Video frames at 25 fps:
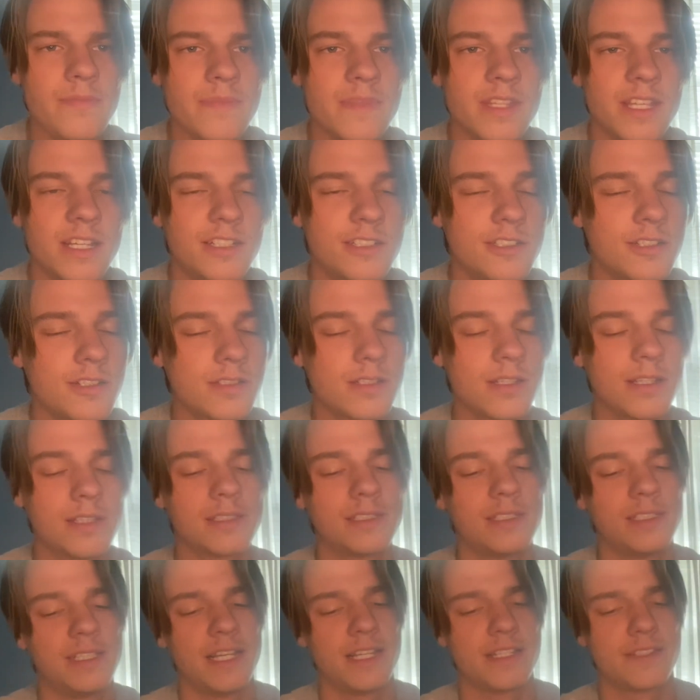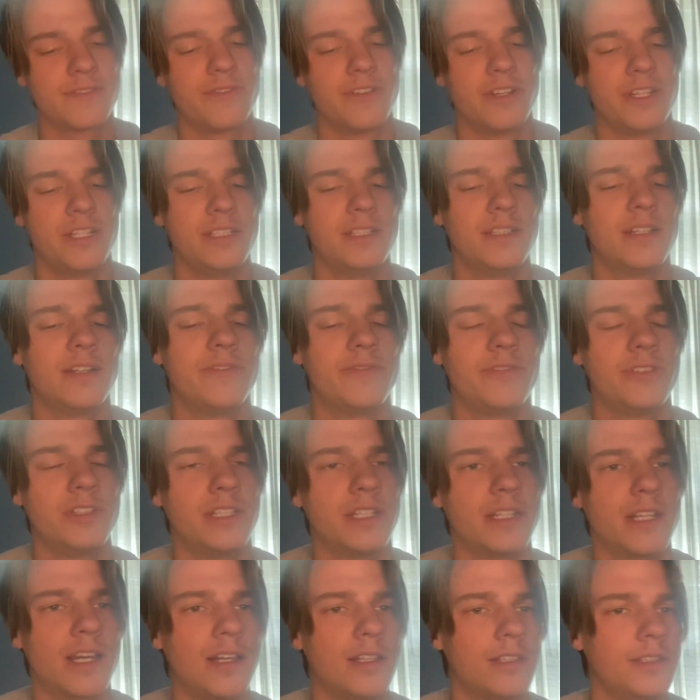And just like the last fight, I feel
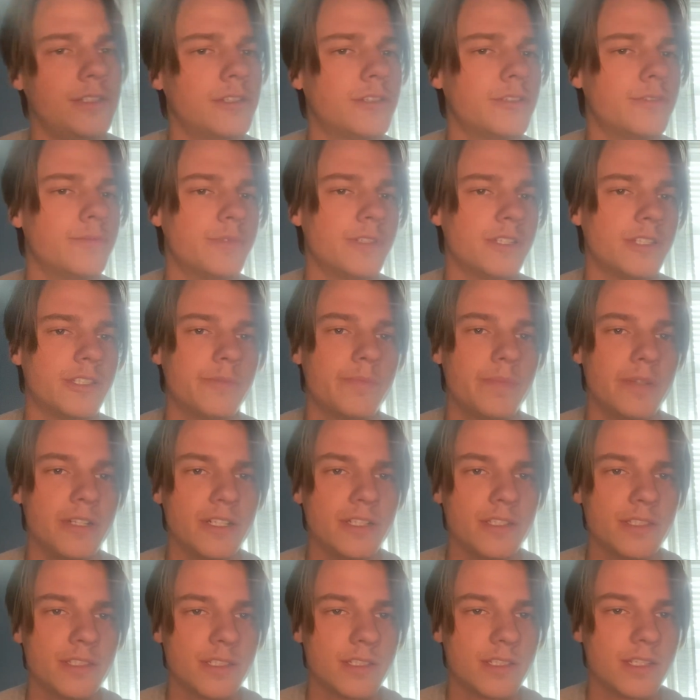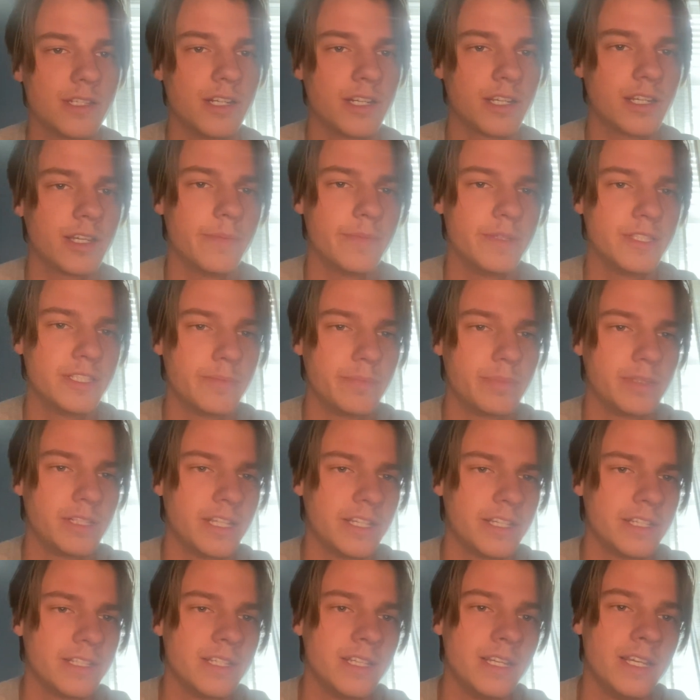like Holm's experience is going to come into
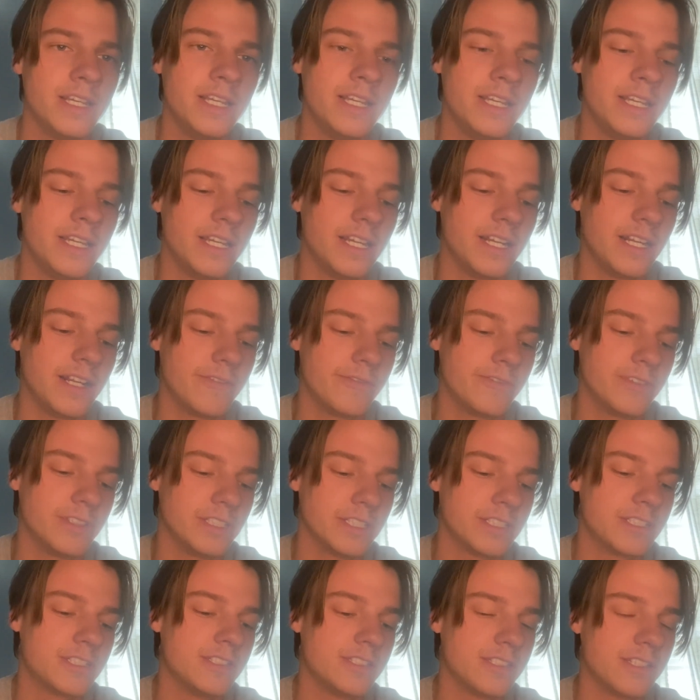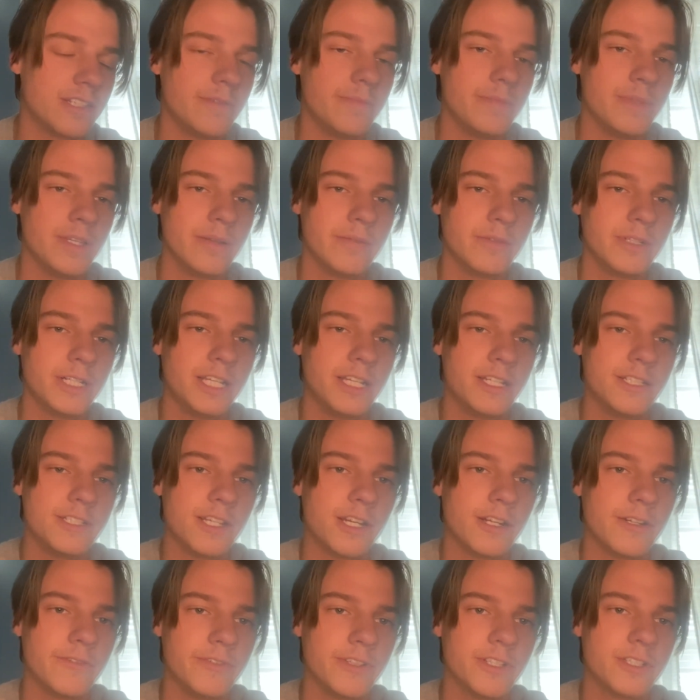play, and I feel like she's going to be able to edge
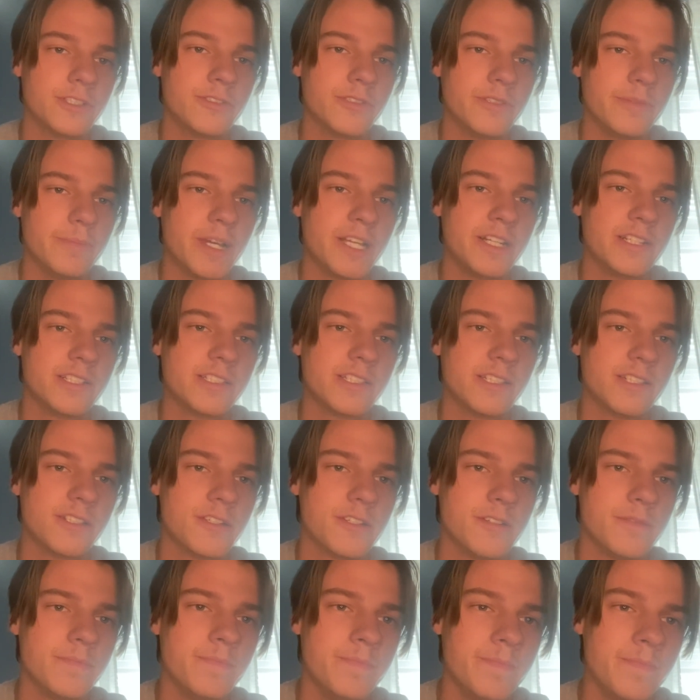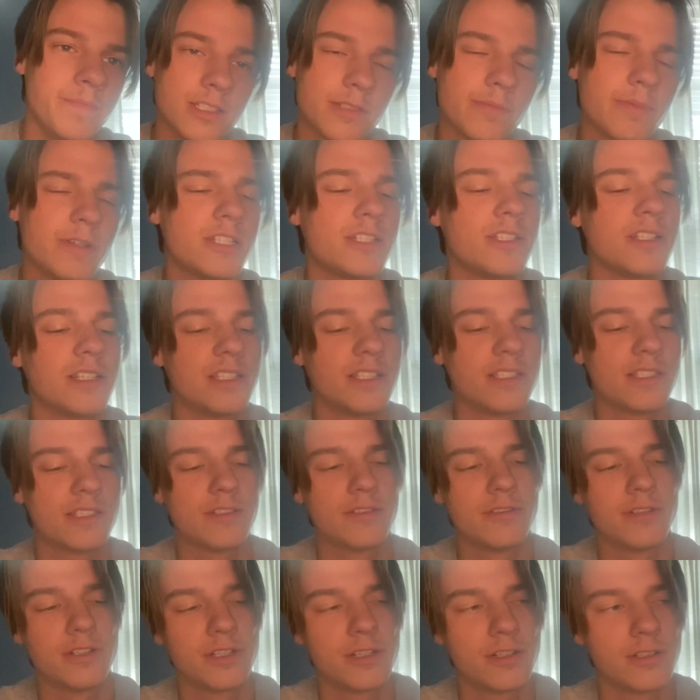out a victory by decision, especially
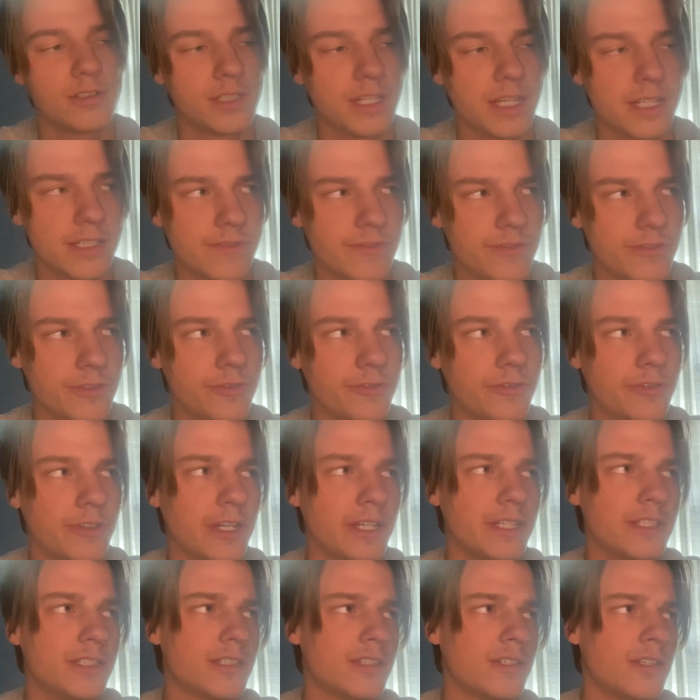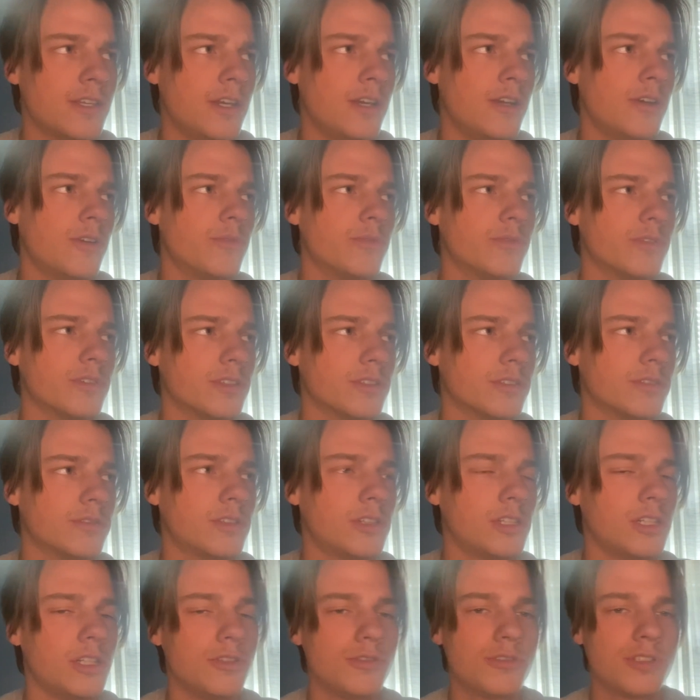considering her last few fights were
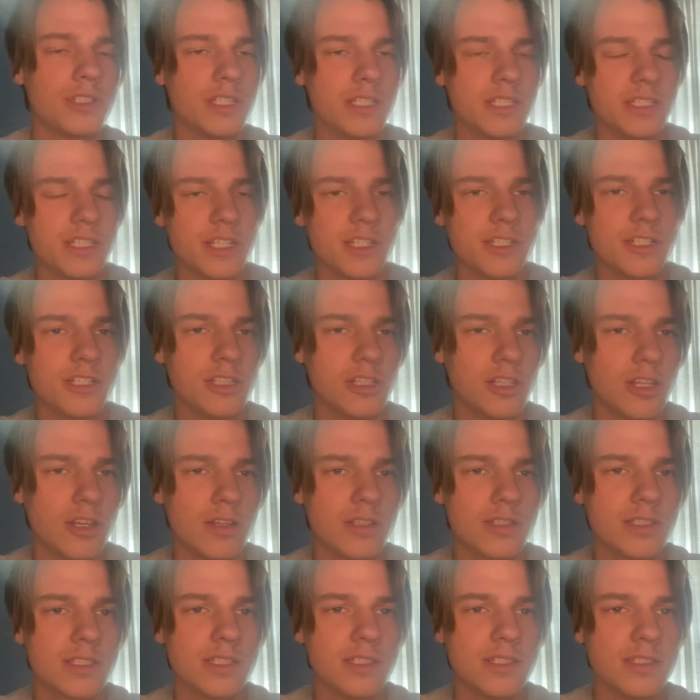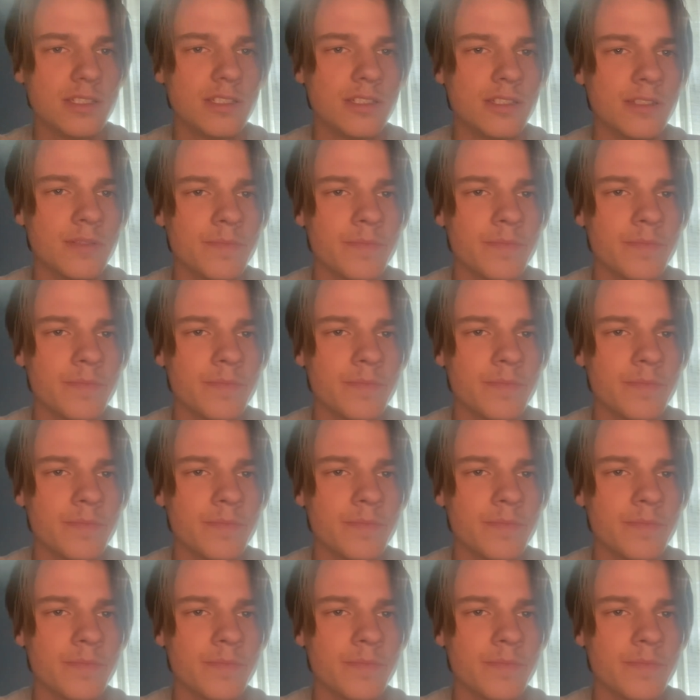close decision losses,